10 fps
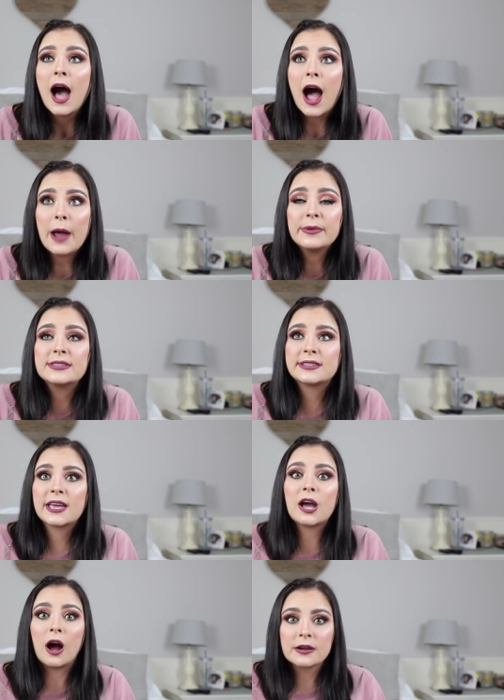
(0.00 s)
I would
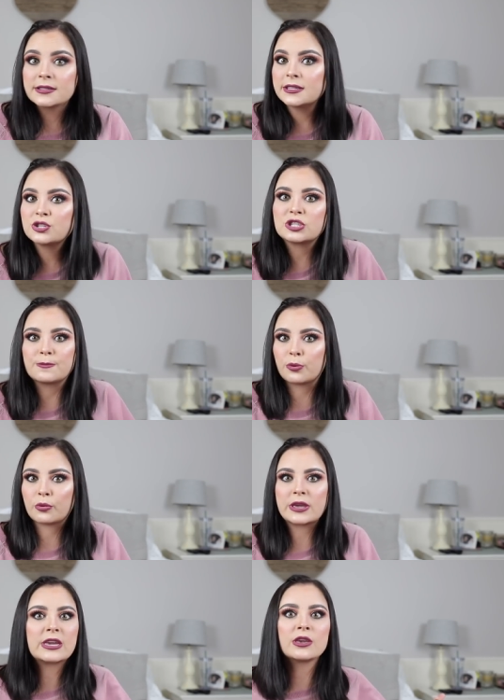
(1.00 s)
say, honestly, just
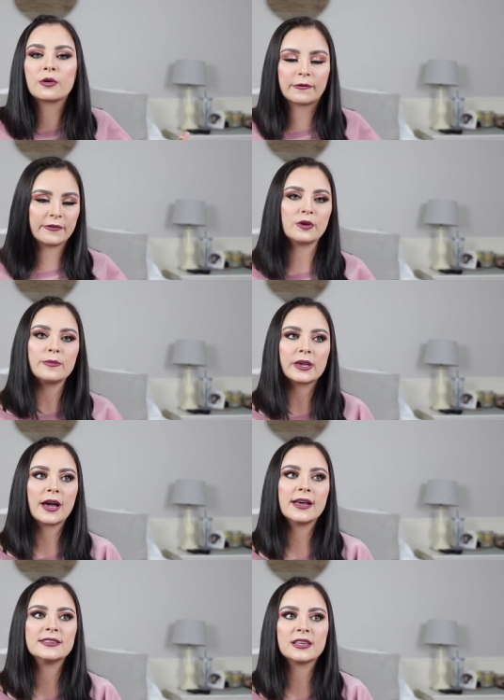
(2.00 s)
bringing your food,
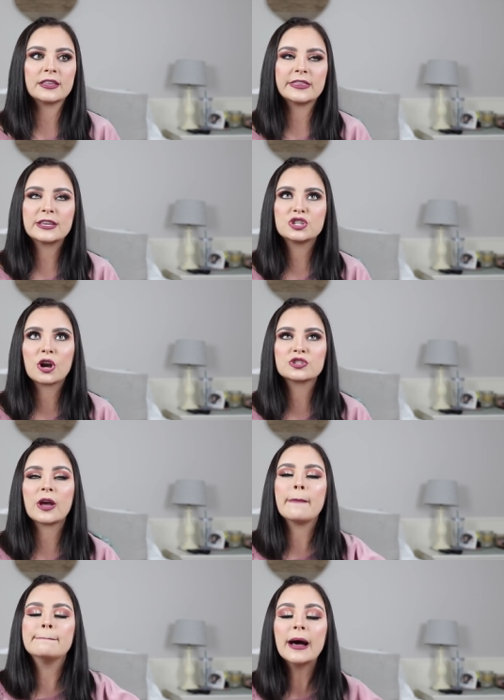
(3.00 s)
because they charge a